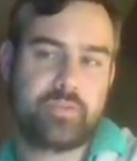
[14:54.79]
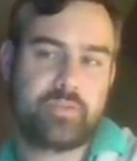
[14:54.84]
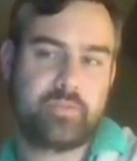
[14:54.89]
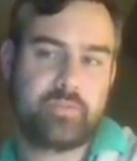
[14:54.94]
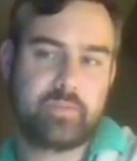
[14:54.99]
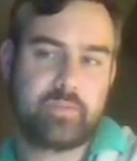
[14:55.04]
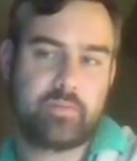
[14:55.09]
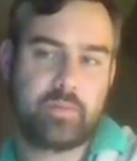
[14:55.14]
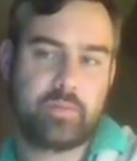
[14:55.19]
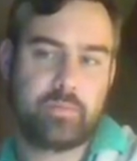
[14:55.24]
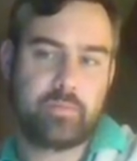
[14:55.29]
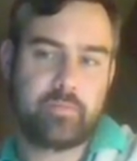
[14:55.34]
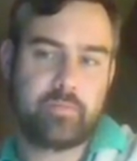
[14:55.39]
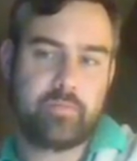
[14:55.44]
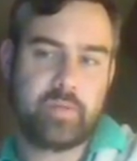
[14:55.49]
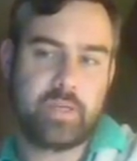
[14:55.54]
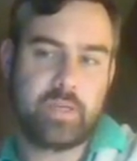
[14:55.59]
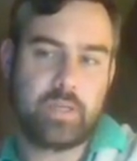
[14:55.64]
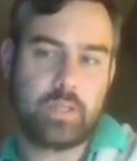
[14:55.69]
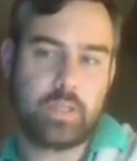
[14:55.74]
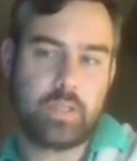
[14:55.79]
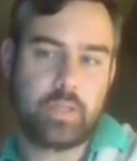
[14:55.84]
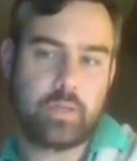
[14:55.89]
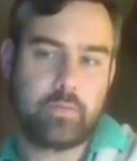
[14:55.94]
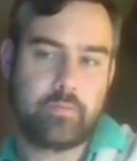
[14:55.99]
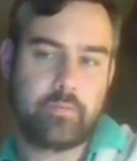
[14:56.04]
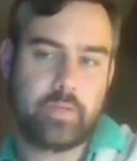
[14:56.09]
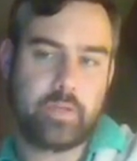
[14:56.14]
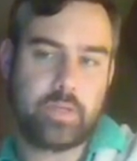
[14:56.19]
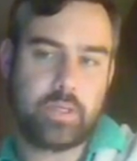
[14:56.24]
thankfully, with
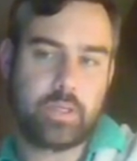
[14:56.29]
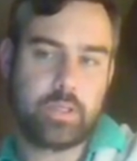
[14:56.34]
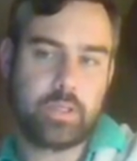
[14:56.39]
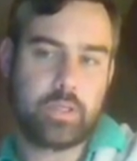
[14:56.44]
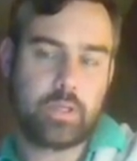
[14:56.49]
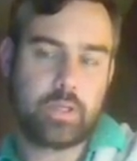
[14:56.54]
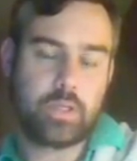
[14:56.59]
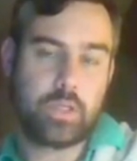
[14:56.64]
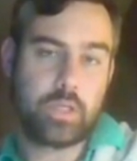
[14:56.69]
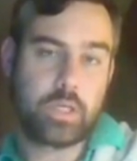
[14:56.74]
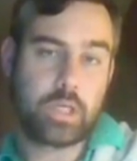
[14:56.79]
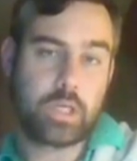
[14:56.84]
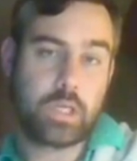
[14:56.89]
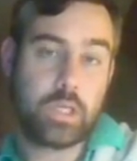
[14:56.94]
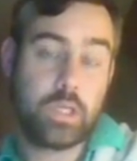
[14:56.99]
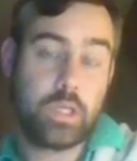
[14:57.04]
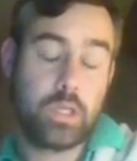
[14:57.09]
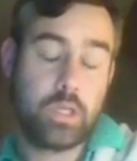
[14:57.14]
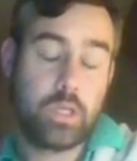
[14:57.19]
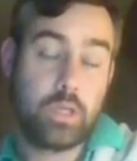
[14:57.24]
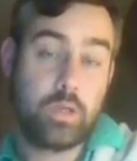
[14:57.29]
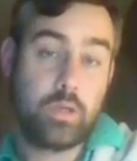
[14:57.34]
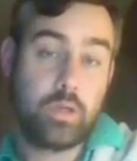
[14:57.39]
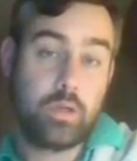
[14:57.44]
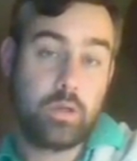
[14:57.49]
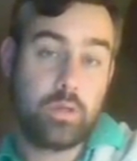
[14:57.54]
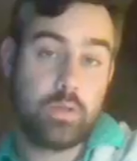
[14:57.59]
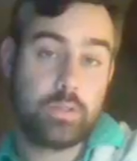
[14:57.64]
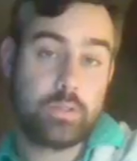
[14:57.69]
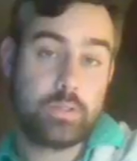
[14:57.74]
Vendilion Clique.
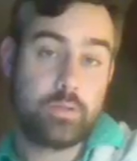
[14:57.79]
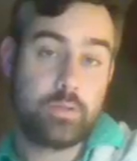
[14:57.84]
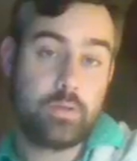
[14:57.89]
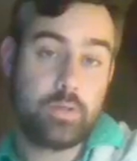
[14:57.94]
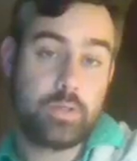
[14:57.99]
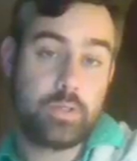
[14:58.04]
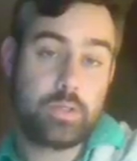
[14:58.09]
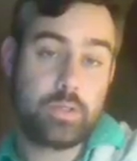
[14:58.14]
is good.